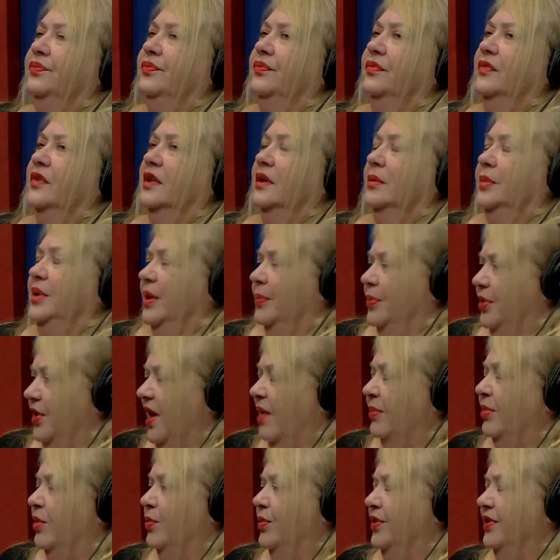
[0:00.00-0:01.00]
There'd be a
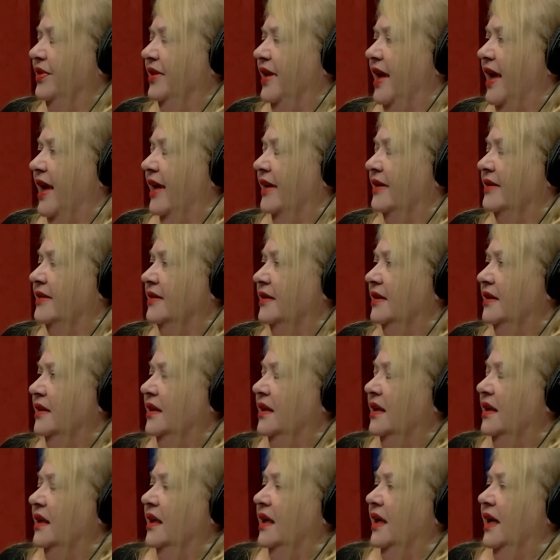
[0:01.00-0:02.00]
problem with that,
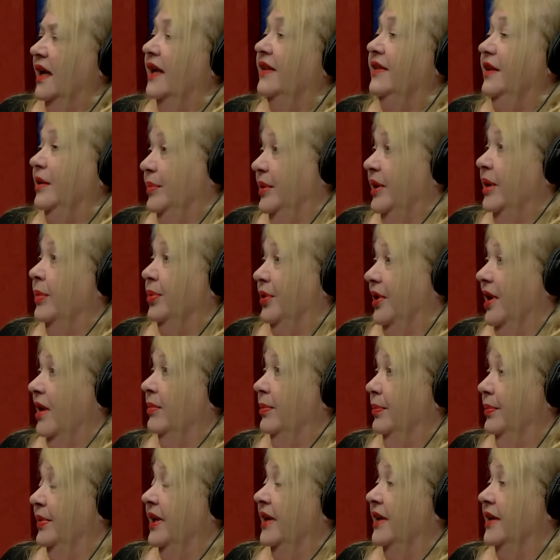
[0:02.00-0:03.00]
and there'd be a
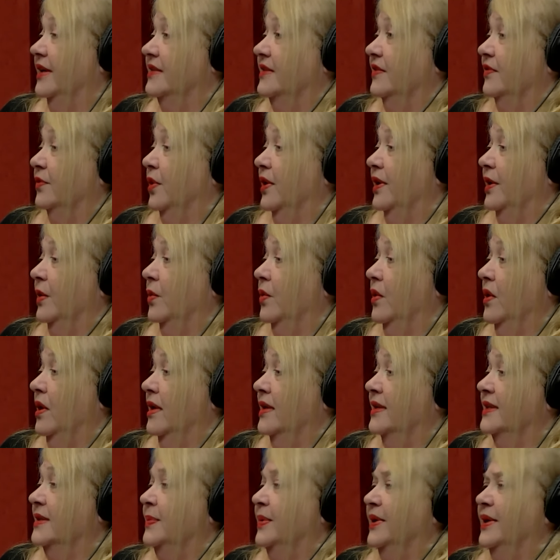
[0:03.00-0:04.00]
problem because of what it
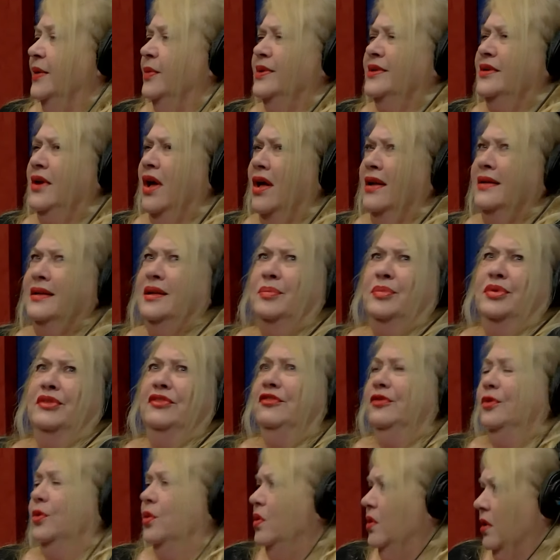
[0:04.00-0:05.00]
was. But it was haunted
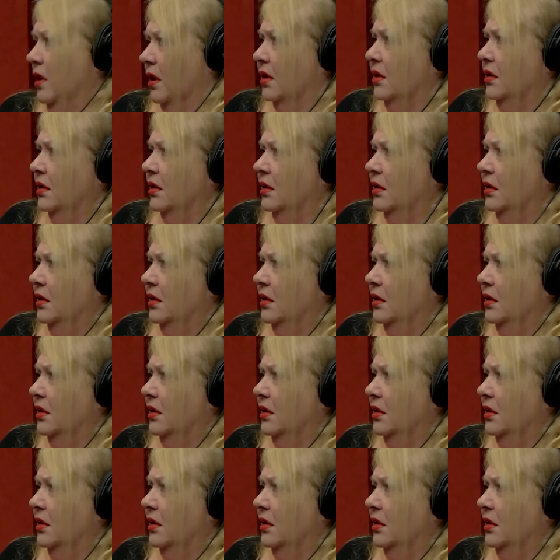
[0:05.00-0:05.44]
before.